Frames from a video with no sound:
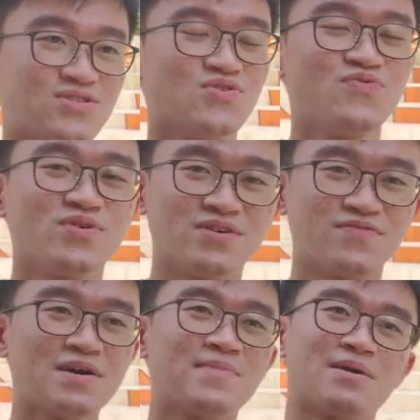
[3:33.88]
Right, so for the
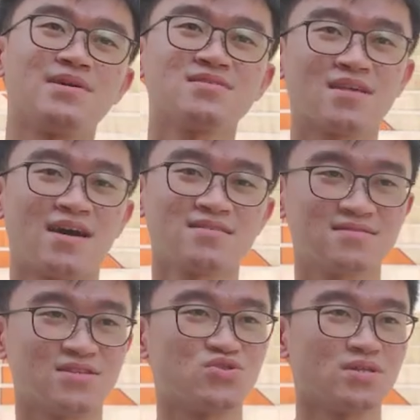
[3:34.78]
Find My Maze
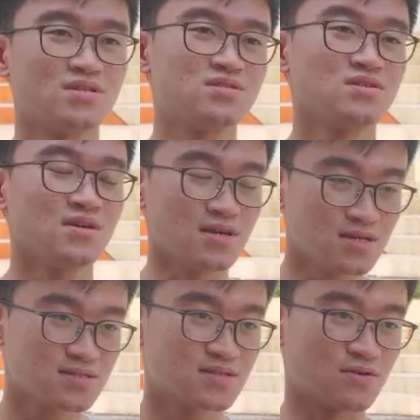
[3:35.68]
task, the strategy
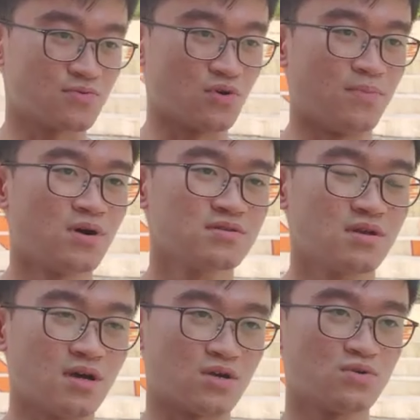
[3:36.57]
is the
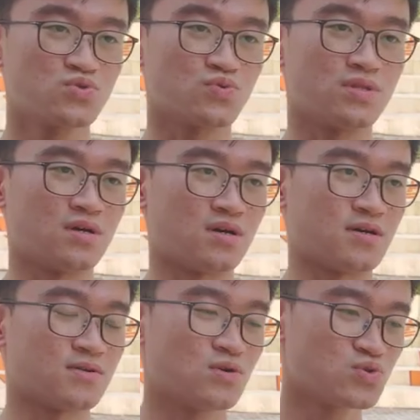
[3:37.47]
robot goes to
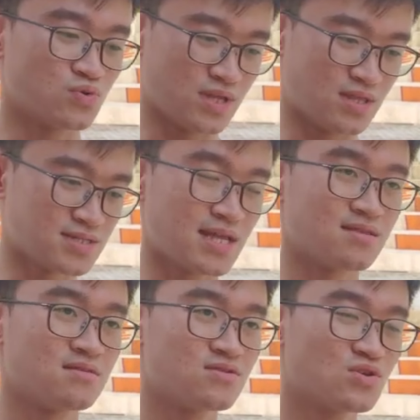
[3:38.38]
the
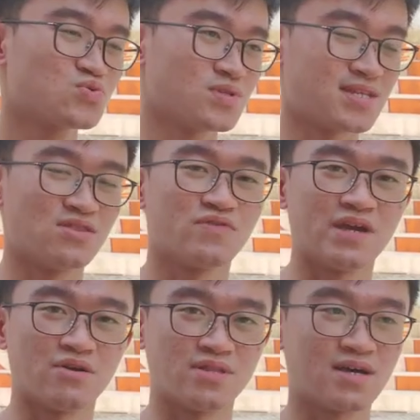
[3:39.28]
center of
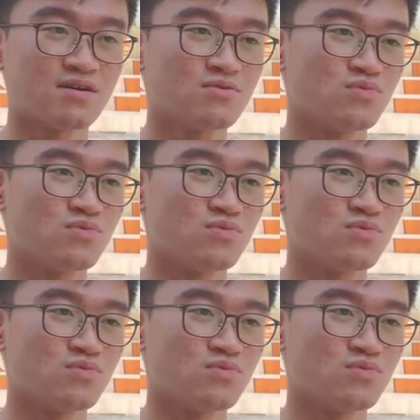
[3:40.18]
the arena,